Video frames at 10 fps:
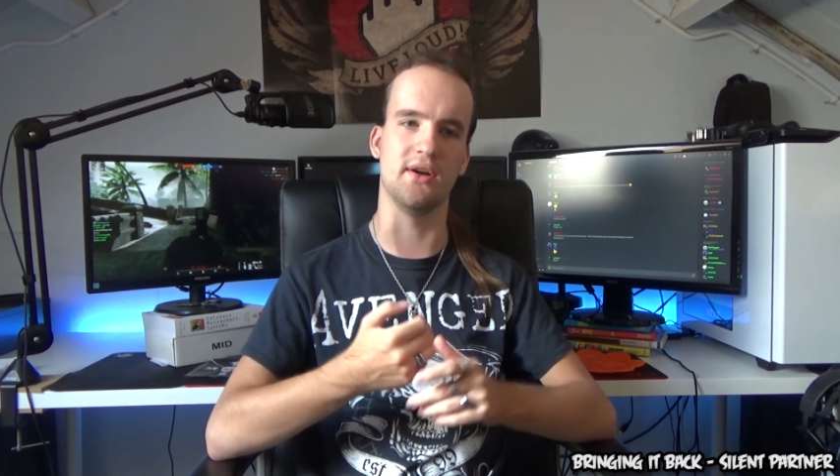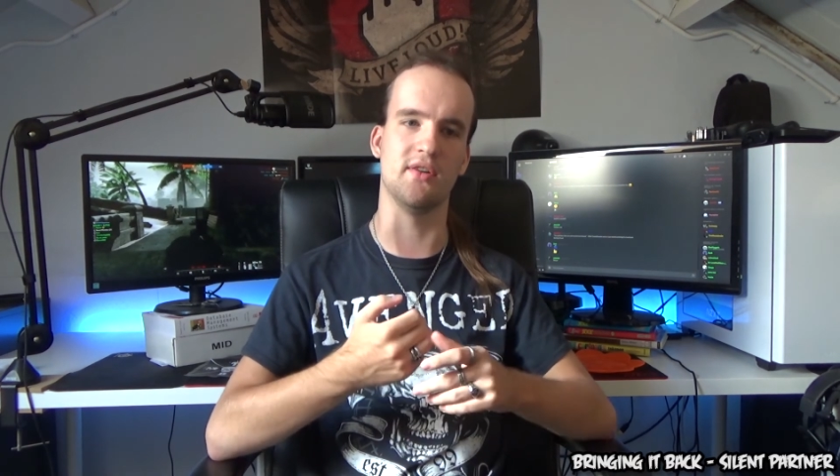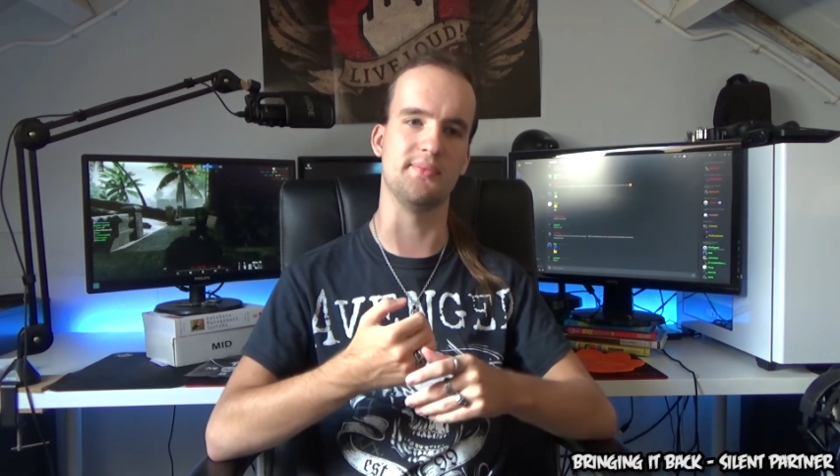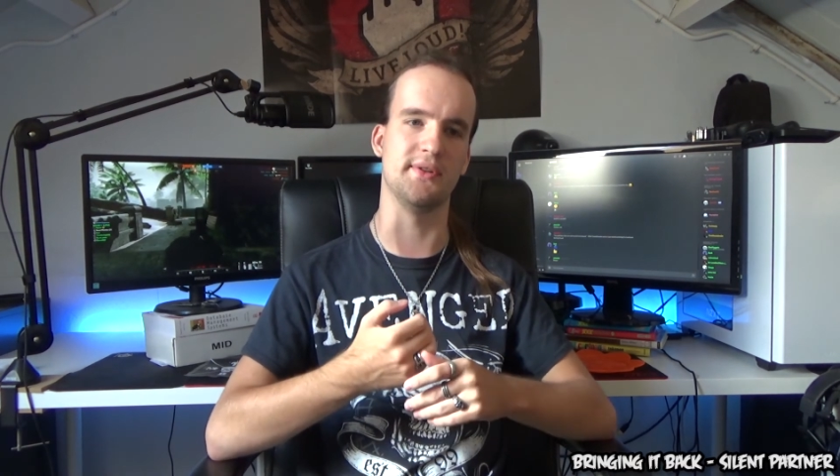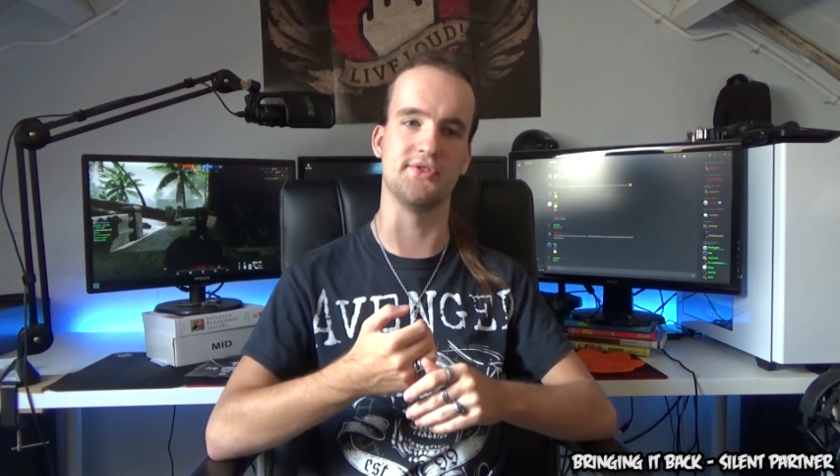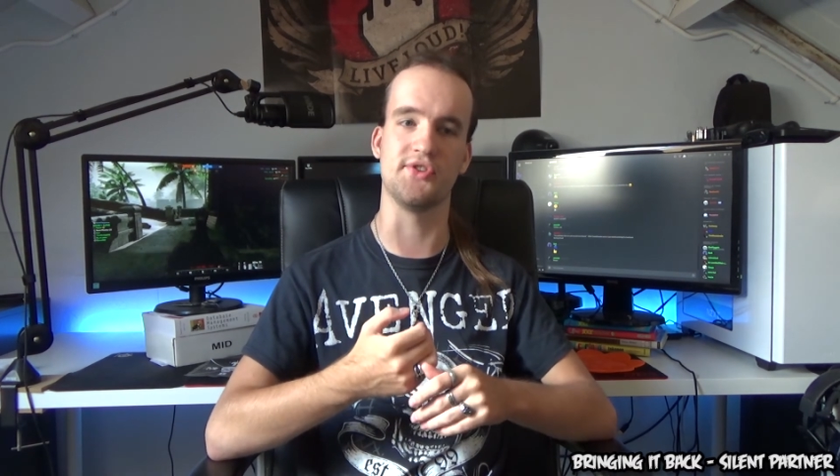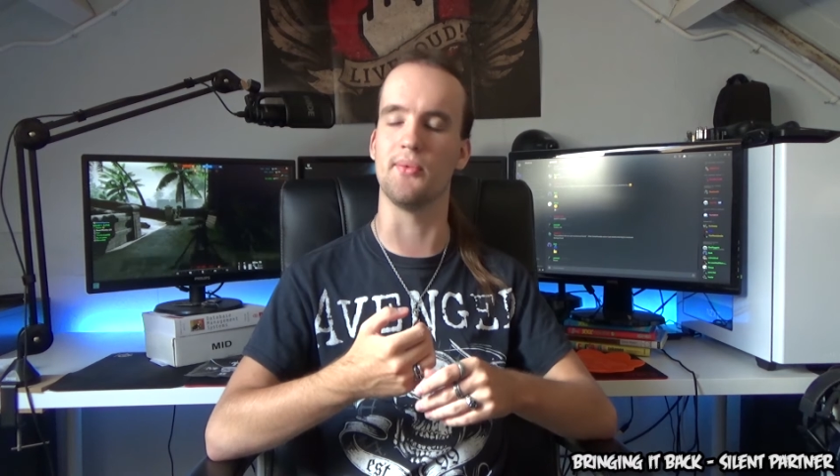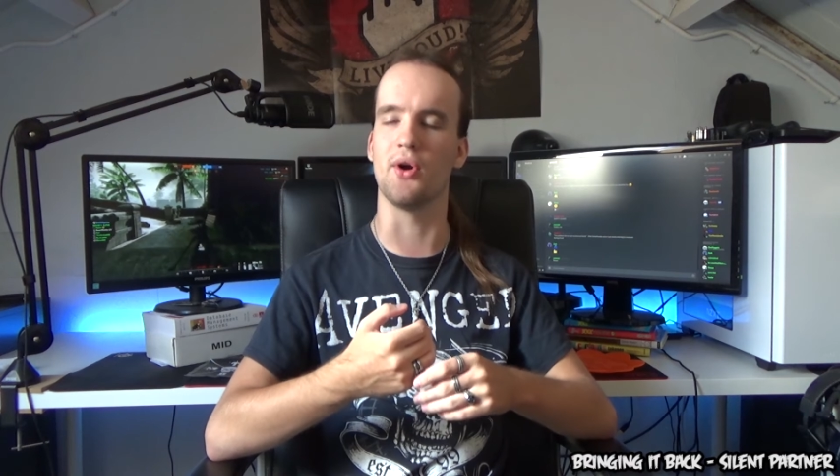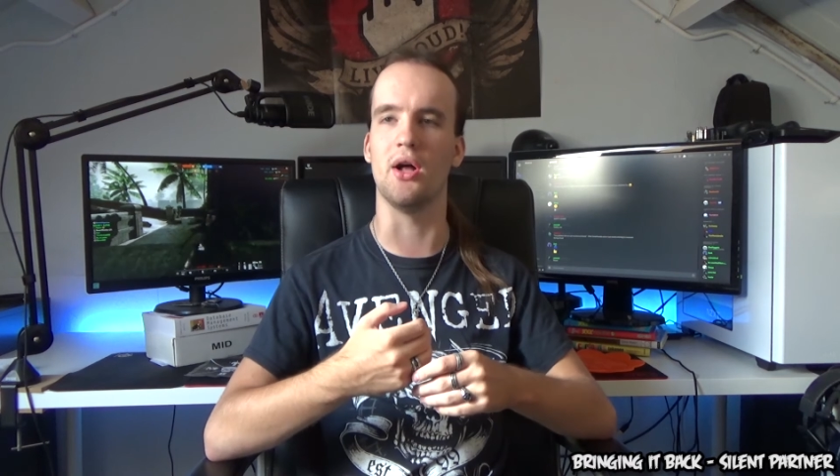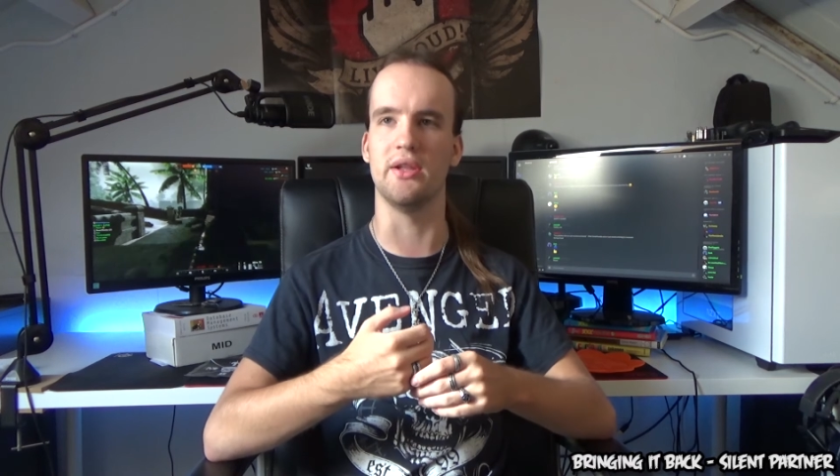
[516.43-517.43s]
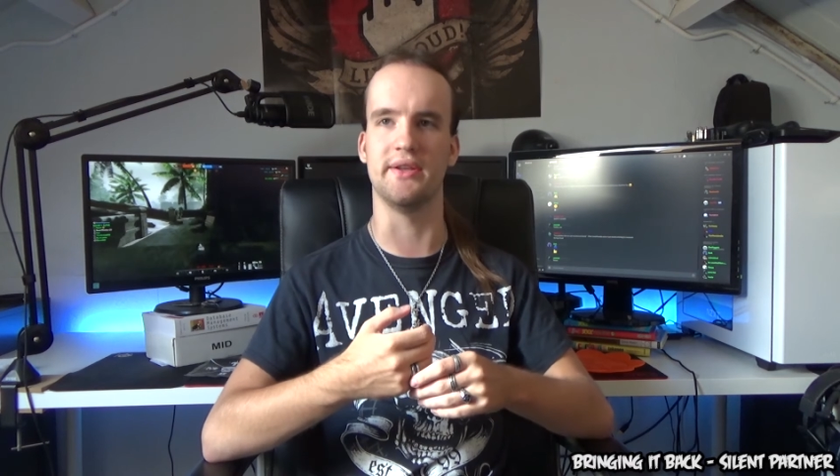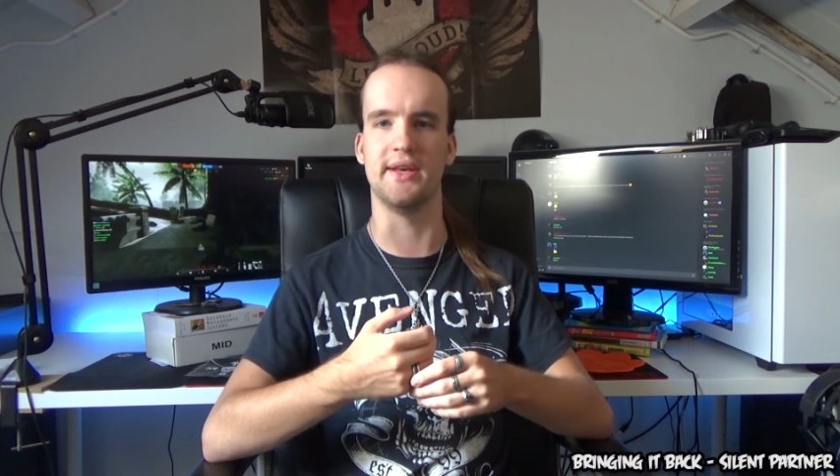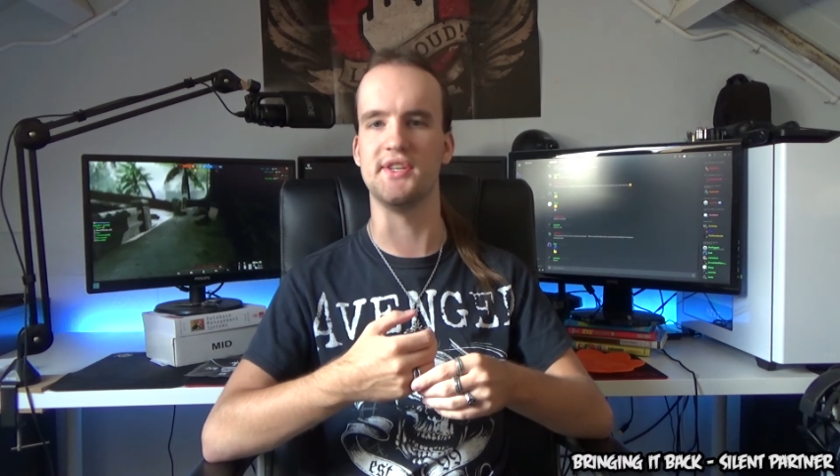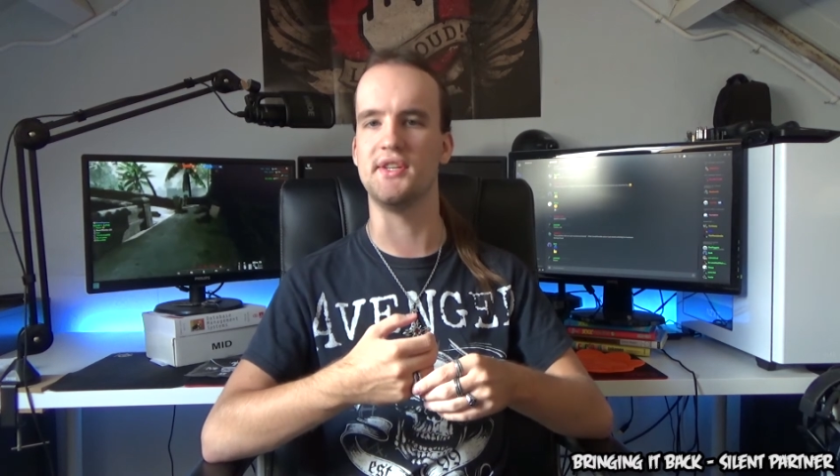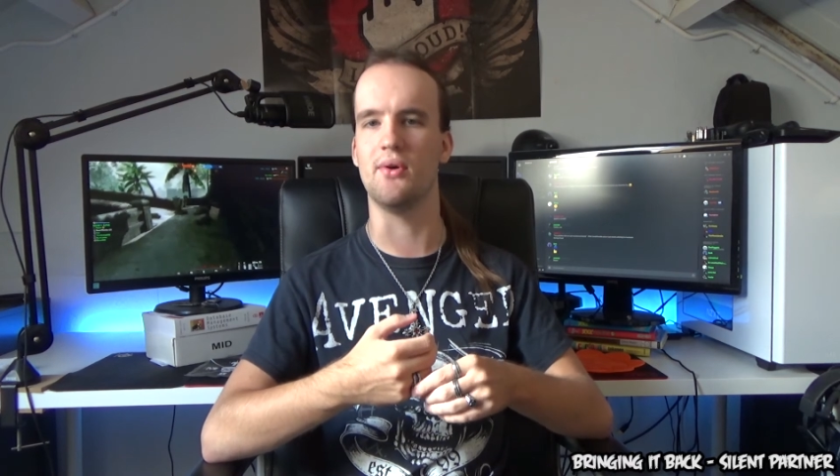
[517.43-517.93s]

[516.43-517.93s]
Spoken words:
You know, it's been summer holidays.